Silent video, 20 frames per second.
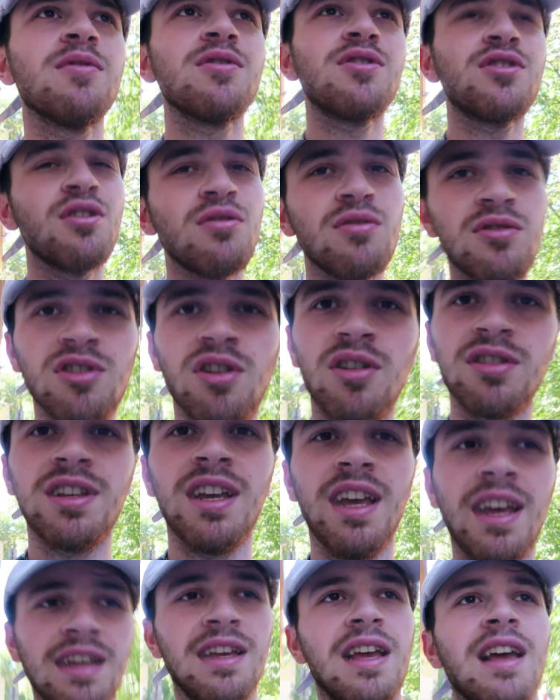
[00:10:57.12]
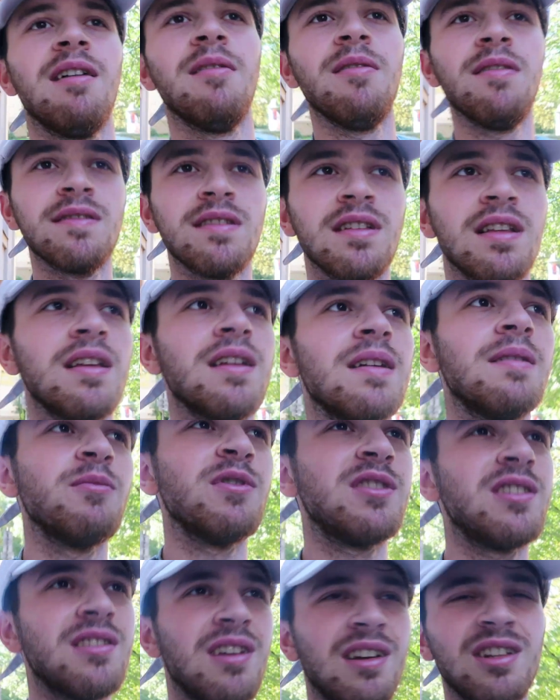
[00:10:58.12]
was 2 zloty, yeah,
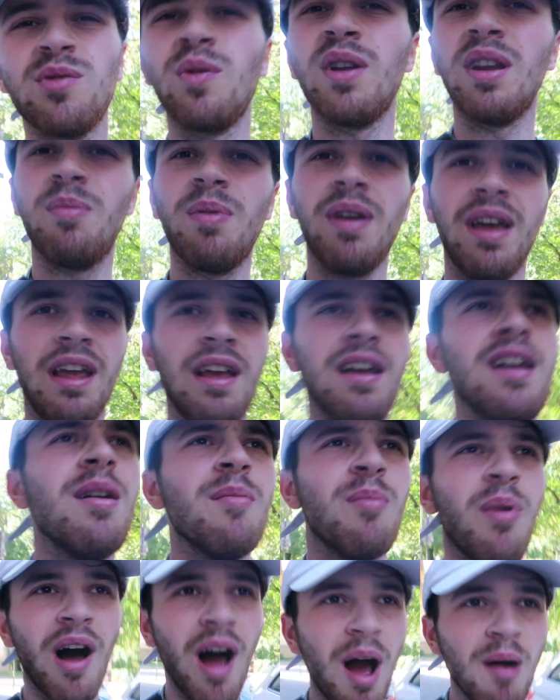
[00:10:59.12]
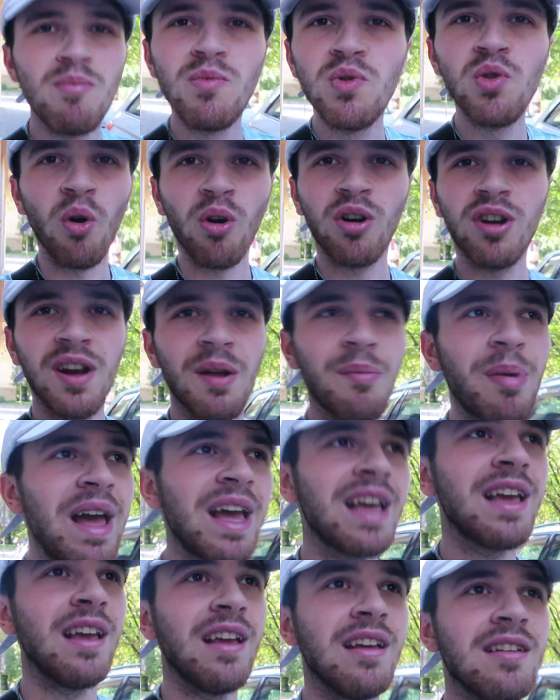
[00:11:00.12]
which is like 20p, but I'm not gonna
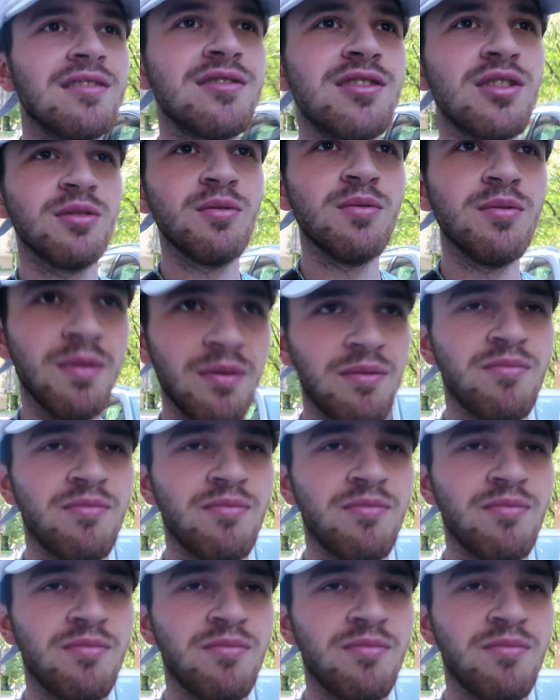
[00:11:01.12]
pay to